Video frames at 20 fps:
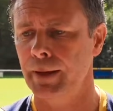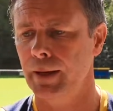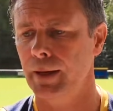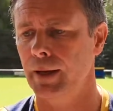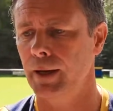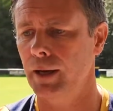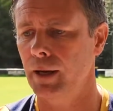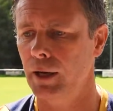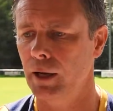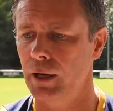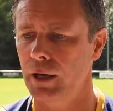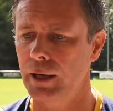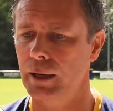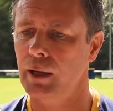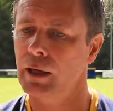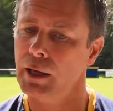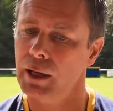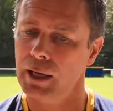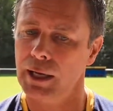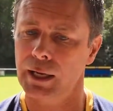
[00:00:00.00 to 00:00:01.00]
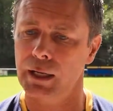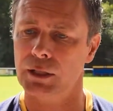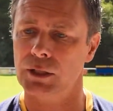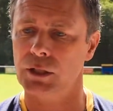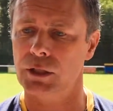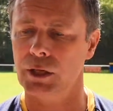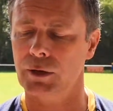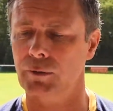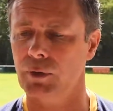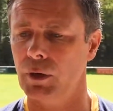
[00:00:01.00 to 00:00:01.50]
Uh, and it's
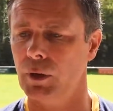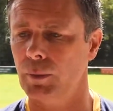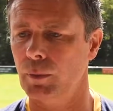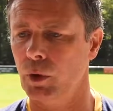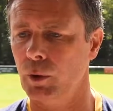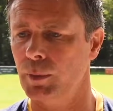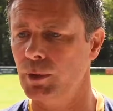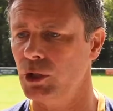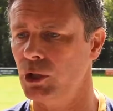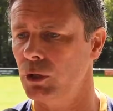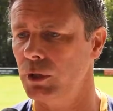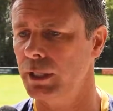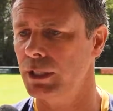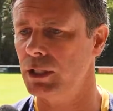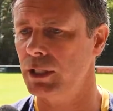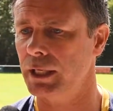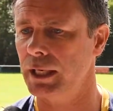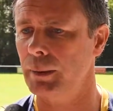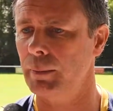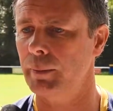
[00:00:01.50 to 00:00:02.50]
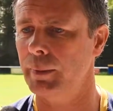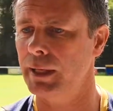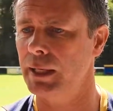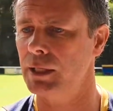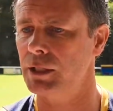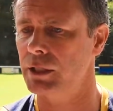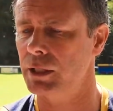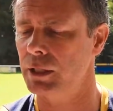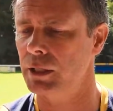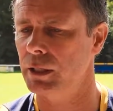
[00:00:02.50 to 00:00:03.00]
another opportunity to get
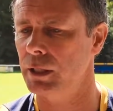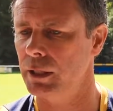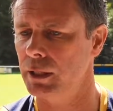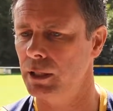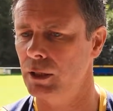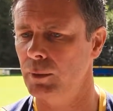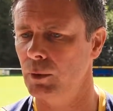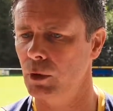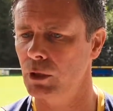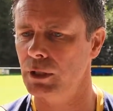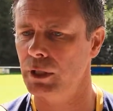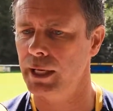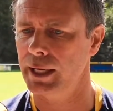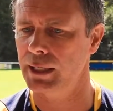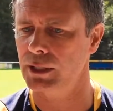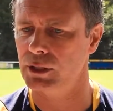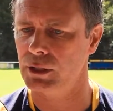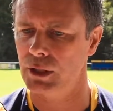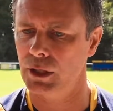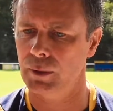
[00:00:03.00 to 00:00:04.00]
minutes in the, in the boys' legs.